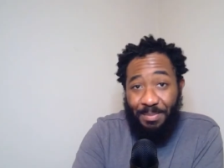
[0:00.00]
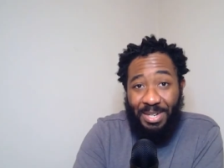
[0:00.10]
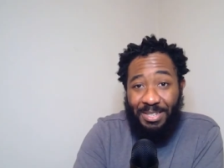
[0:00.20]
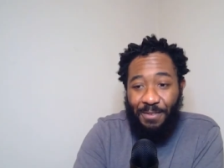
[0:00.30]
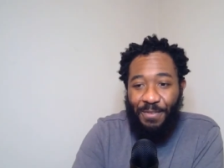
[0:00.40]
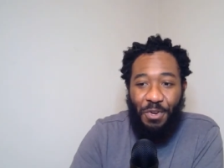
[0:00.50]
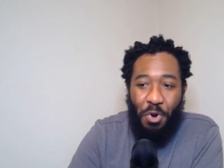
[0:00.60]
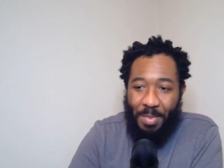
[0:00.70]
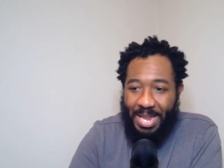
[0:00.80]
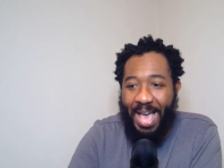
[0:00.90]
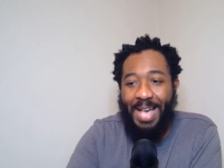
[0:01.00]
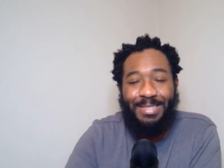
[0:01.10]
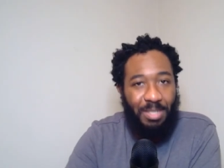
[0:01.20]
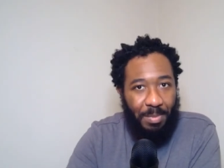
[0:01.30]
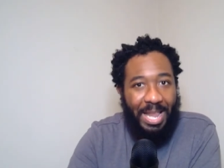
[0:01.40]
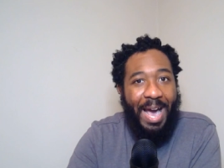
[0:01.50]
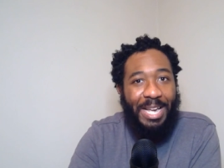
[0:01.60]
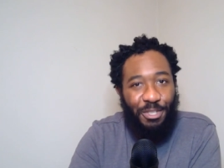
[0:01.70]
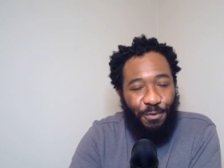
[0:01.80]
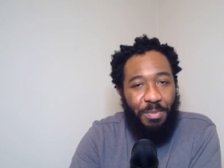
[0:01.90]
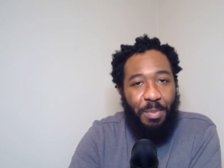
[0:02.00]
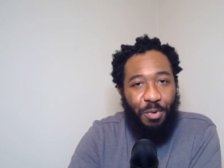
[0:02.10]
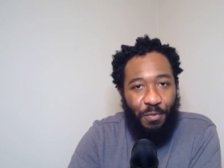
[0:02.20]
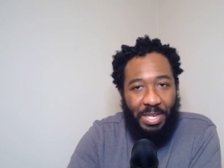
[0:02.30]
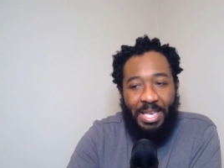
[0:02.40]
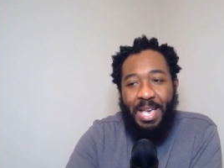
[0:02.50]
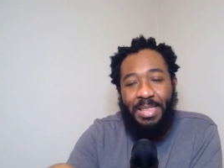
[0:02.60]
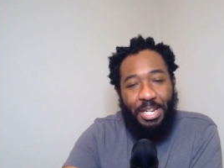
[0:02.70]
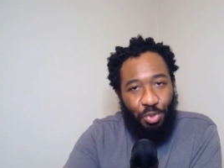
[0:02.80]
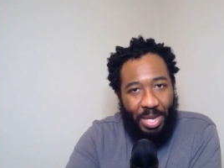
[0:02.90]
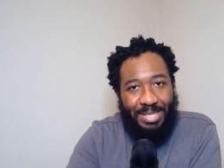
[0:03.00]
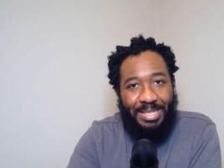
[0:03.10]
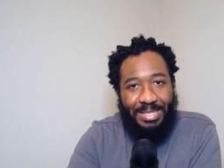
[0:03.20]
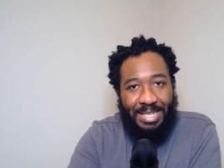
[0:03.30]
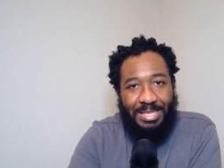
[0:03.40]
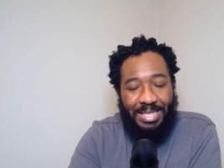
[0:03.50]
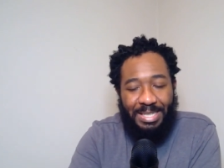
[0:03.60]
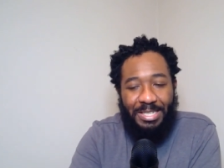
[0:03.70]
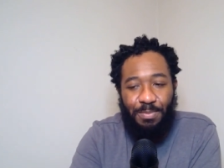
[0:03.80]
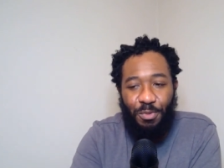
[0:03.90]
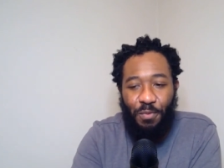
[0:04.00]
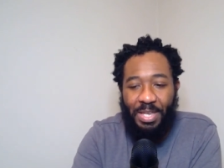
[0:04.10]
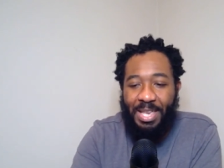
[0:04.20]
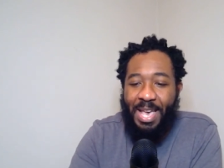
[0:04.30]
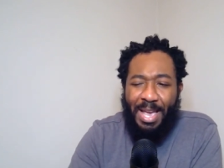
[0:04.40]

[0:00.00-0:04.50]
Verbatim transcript: in the film and has some lines from the movie that translates into this movie.